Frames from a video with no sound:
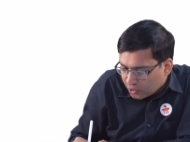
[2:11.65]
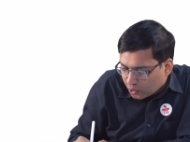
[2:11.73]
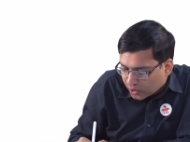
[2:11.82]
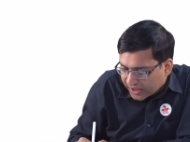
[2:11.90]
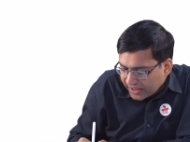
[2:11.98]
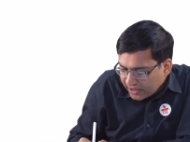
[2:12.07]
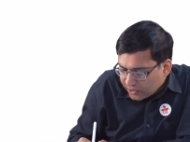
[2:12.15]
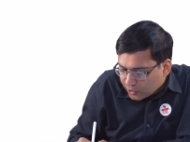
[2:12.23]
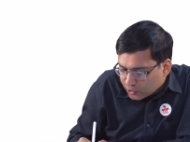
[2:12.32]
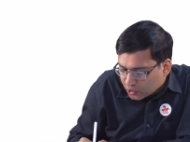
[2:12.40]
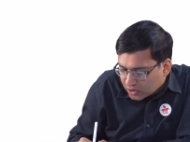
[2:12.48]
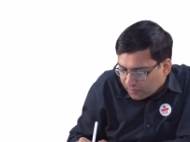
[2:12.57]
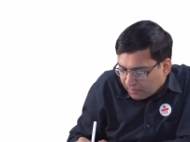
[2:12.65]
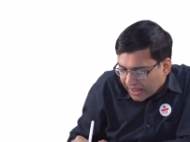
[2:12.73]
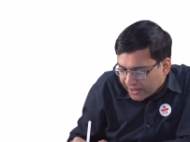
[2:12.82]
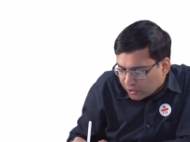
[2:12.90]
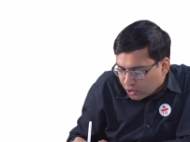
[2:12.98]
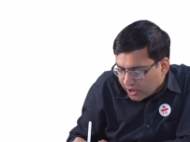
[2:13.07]
Okay, so the
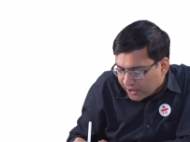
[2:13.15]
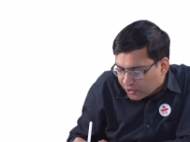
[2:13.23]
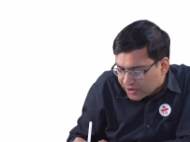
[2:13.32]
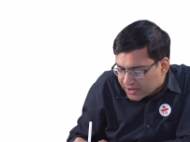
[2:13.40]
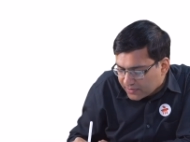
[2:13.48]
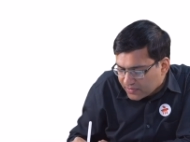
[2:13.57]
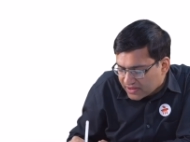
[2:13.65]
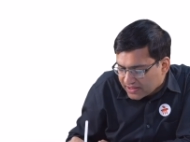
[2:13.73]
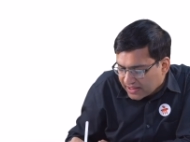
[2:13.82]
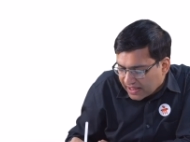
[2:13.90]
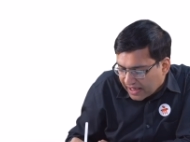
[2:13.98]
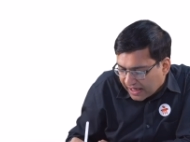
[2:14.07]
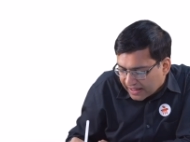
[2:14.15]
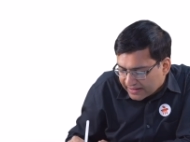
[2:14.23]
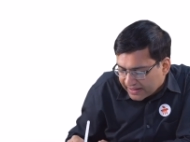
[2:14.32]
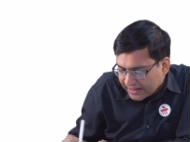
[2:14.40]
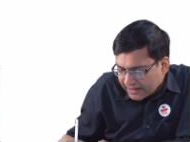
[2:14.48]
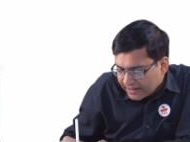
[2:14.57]
microaneurysms are
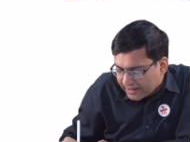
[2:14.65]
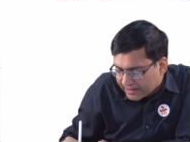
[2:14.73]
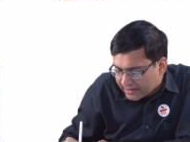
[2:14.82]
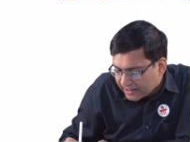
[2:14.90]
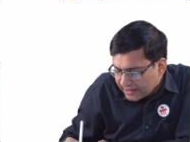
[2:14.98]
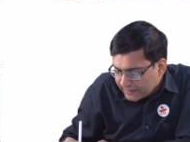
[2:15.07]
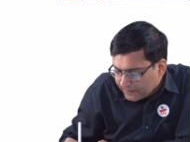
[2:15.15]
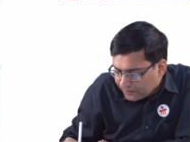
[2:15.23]
there in the